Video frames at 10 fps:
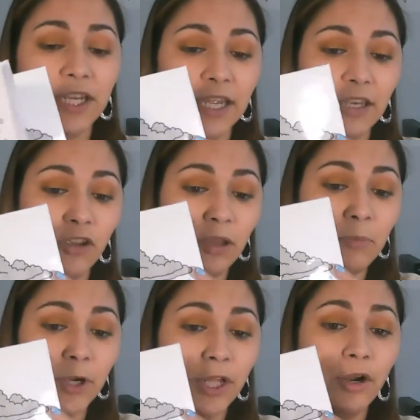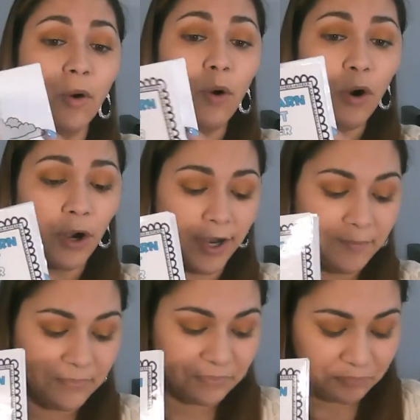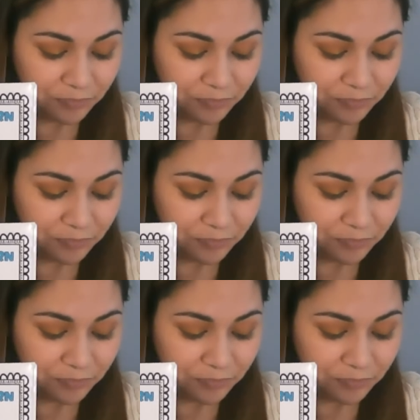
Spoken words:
again, you can put, or